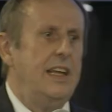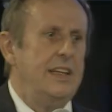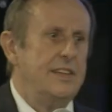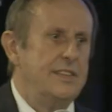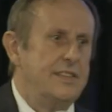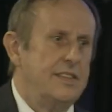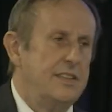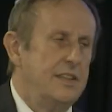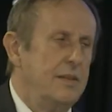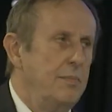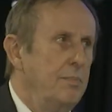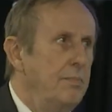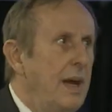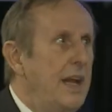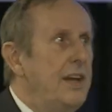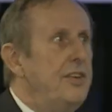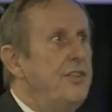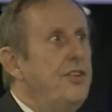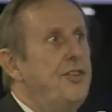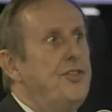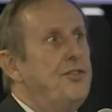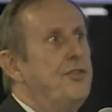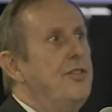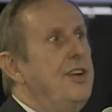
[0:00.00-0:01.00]
it's
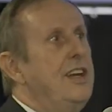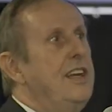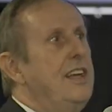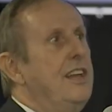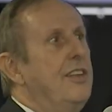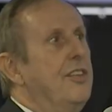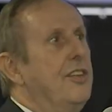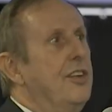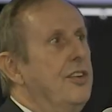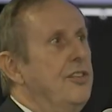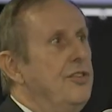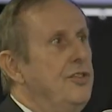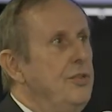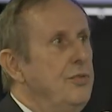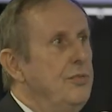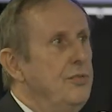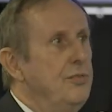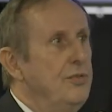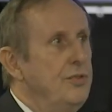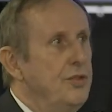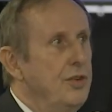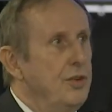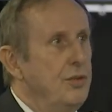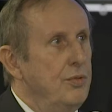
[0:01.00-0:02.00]
mandatory that
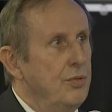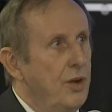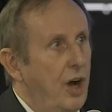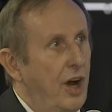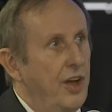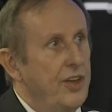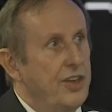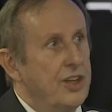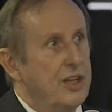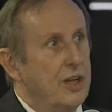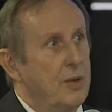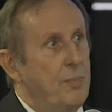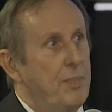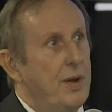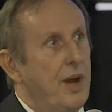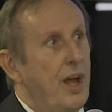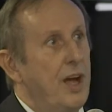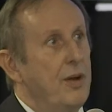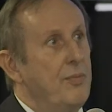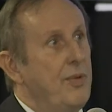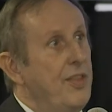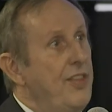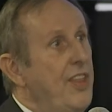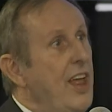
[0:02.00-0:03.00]
you do either
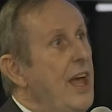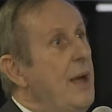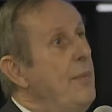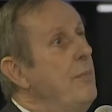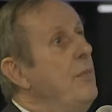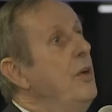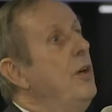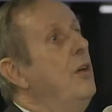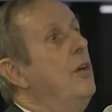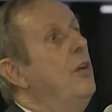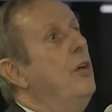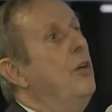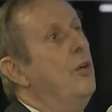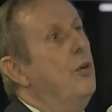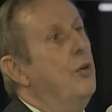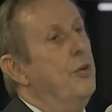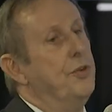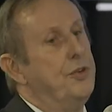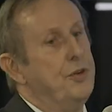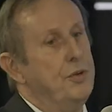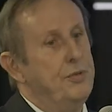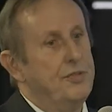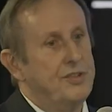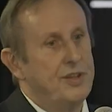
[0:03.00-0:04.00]
comply with them
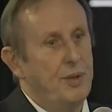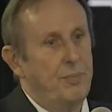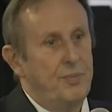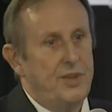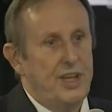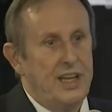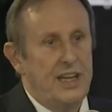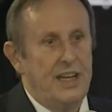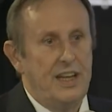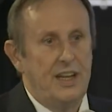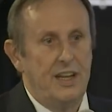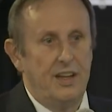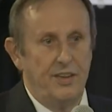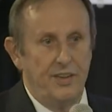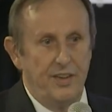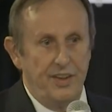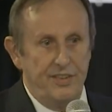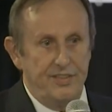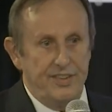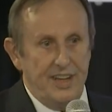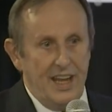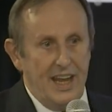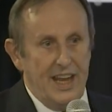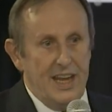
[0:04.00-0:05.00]
or do something
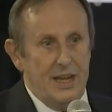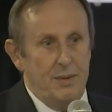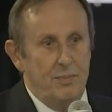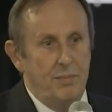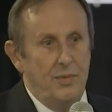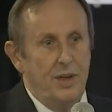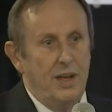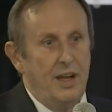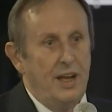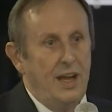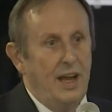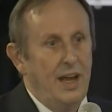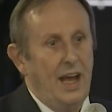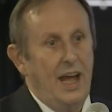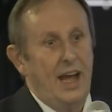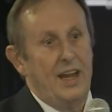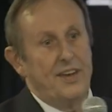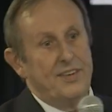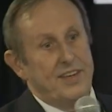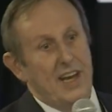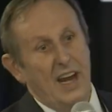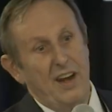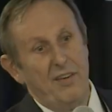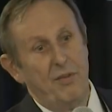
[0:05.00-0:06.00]
the same
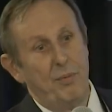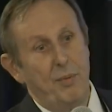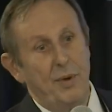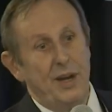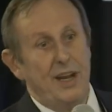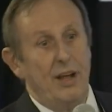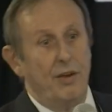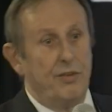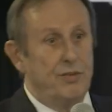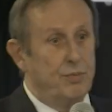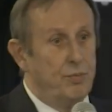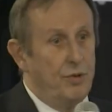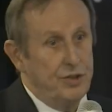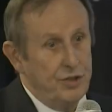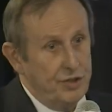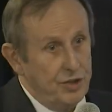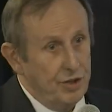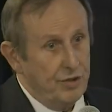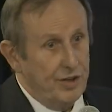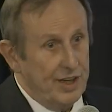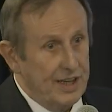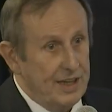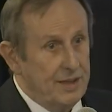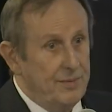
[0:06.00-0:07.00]
and tell everybody else what you're
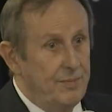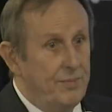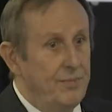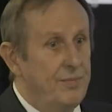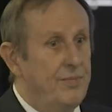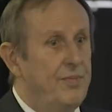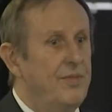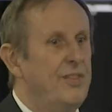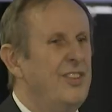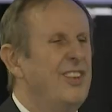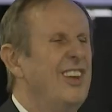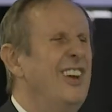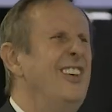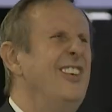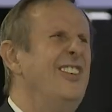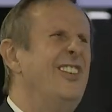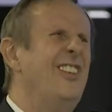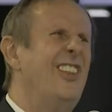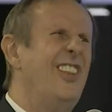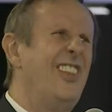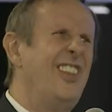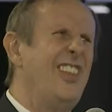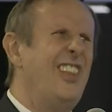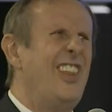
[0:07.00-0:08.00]
doing.
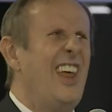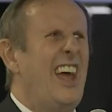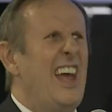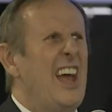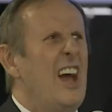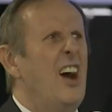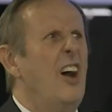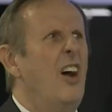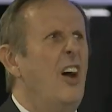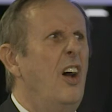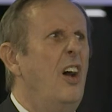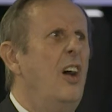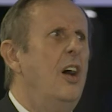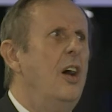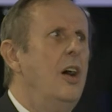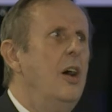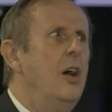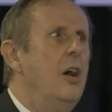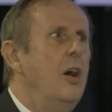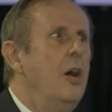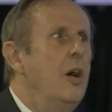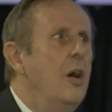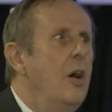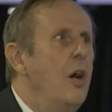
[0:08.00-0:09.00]
So they are
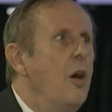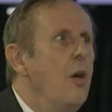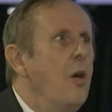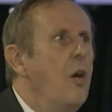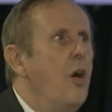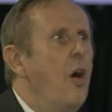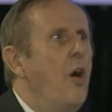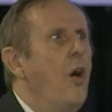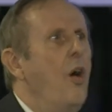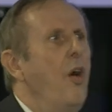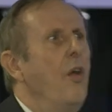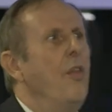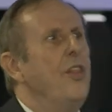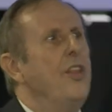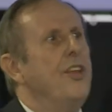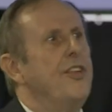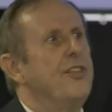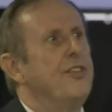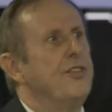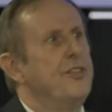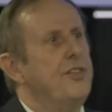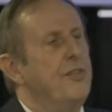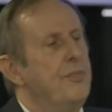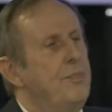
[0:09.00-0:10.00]
on the
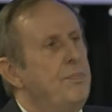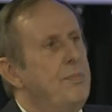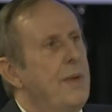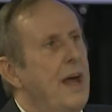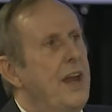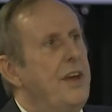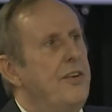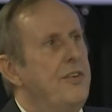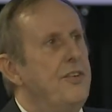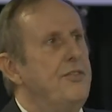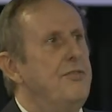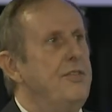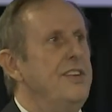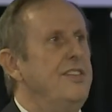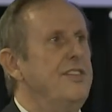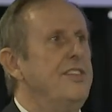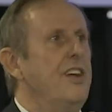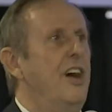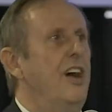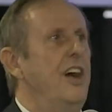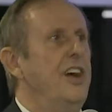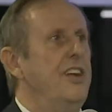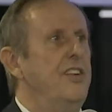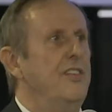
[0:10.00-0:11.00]
sort of mandatory
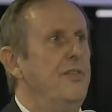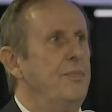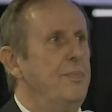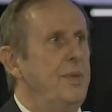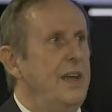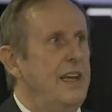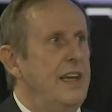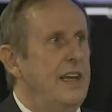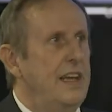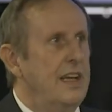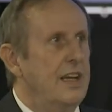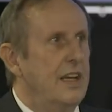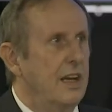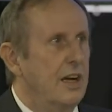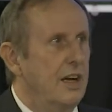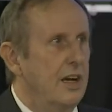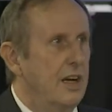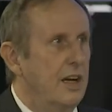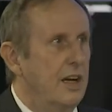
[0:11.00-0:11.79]
side of being